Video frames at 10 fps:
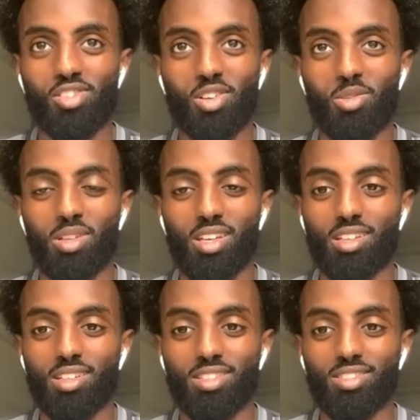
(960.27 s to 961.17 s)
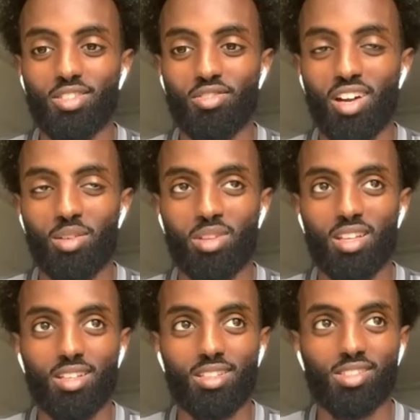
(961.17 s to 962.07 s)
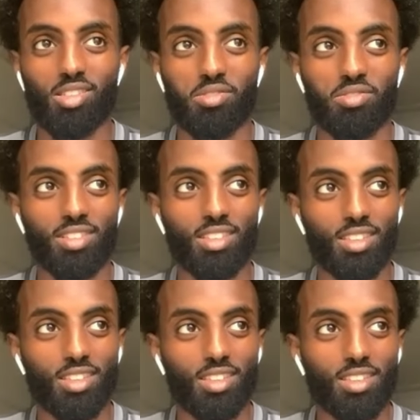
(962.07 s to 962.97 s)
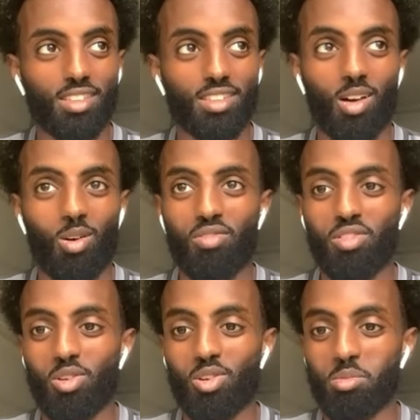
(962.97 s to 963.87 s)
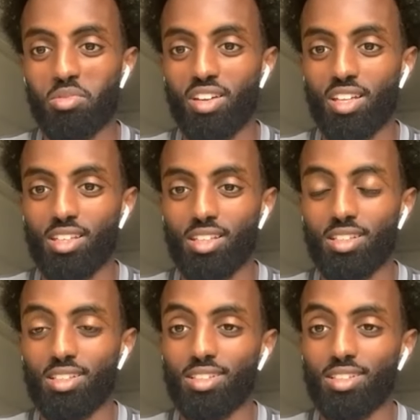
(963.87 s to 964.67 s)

you stuck with it, and then you ran with it. So now everyone calls me Ferdy.